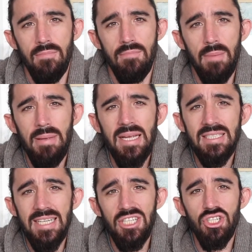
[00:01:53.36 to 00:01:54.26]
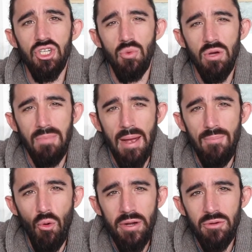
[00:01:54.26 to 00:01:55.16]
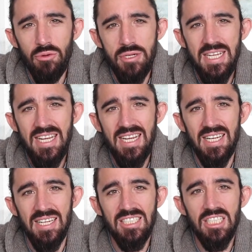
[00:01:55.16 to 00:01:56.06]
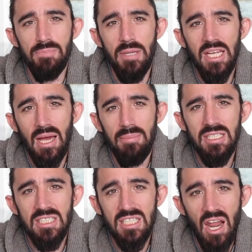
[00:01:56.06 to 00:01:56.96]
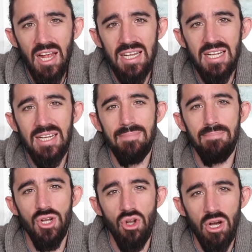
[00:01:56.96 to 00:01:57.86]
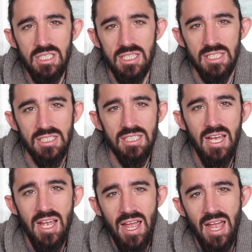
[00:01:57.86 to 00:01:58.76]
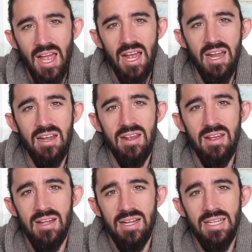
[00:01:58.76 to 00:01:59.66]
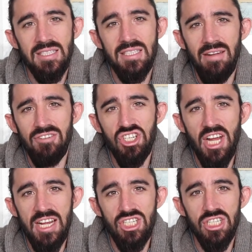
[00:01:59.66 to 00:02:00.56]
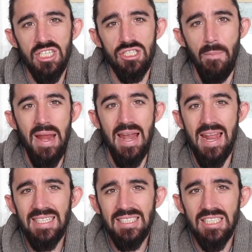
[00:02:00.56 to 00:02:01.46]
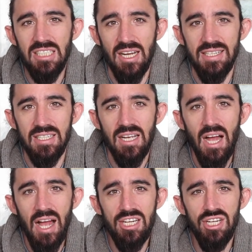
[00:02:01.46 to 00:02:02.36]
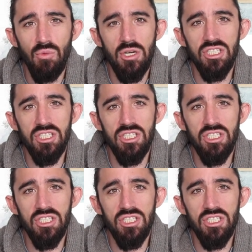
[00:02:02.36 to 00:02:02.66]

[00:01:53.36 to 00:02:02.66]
My biggest issue with my morning routine is it's becoming slightly monotonous, and instead of changing it to be less exciting, I actually want